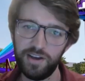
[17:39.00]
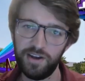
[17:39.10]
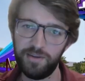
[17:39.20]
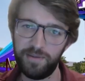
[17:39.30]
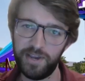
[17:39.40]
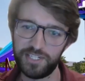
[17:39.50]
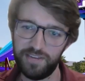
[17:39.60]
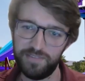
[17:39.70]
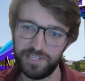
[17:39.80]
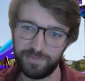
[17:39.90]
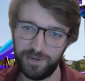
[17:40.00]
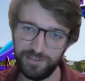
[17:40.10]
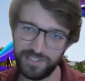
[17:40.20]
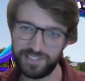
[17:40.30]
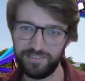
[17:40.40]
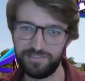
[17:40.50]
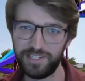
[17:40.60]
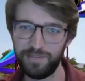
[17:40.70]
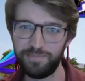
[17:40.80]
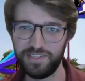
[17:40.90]
Um, I actually have a small list of
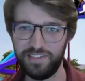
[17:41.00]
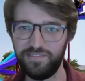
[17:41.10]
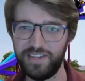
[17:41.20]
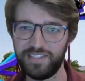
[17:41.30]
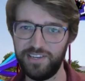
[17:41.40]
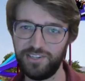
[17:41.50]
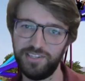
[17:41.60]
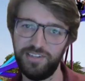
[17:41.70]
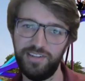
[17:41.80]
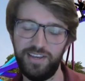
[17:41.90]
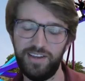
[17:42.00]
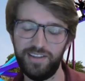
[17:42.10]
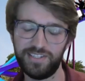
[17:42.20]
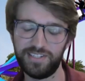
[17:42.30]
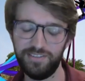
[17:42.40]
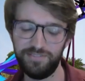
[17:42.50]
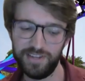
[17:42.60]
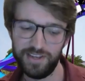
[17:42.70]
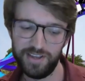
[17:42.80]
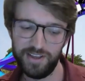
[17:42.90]
tips and advice I usually like I like to give.
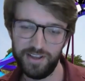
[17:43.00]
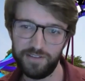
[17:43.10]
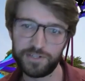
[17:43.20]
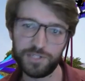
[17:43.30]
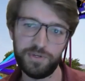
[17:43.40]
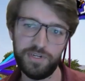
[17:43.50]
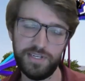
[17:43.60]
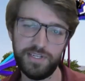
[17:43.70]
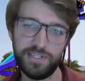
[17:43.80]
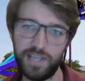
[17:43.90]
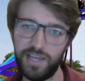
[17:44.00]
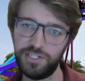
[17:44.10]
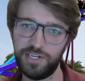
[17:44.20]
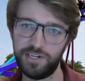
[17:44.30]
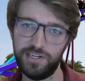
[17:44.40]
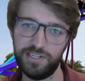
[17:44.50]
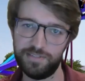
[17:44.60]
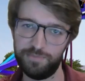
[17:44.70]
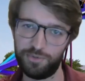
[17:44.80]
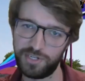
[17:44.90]
First one is engineering is
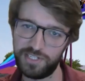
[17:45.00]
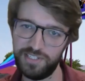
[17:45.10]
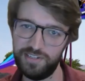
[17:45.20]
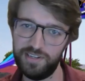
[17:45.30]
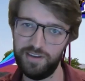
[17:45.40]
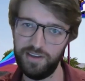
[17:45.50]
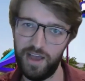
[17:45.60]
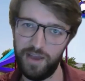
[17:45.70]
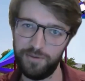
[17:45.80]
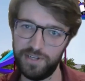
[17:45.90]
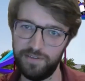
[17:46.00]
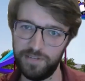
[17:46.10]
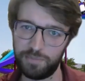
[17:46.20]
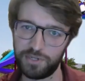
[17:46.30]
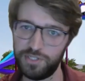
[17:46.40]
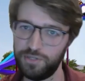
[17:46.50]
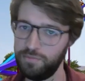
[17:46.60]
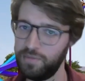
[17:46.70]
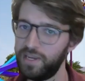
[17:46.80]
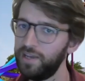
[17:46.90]
important. I would definitely pursue
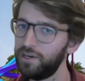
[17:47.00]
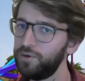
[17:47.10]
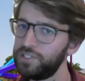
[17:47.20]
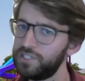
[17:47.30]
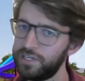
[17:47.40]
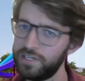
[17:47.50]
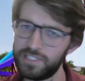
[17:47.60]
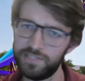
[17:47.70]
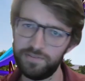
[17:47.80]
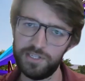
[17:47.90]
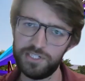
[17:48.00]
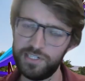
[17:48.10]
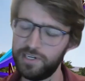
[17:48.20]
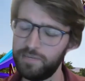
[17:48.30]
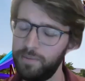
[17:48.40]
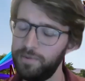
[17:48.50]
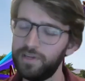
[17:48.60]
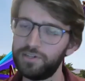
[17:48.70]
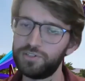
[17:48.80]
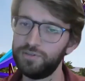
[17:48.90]
mechanical engineering, civil engineering, maybe
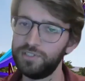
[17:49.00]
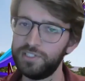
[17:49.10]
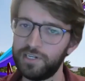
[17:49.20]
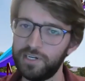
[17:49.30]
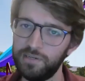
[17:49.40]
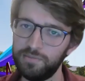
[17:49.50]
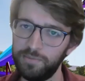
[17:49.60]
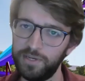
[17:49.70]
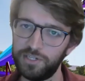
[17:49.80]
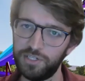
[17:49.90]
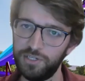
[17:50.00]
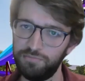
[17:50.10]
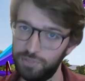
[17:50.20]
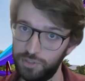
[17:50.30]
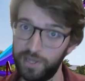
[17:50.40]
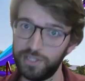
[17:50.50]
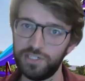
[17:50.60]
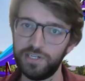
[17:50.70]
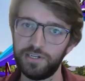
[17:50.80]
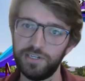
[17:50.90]
electrical engineering, but make sure you do
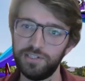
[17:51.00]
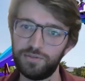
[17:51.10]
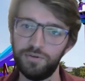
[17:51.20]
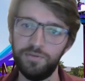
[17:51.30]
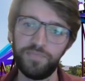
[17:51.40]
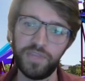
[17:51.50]
engineering in school.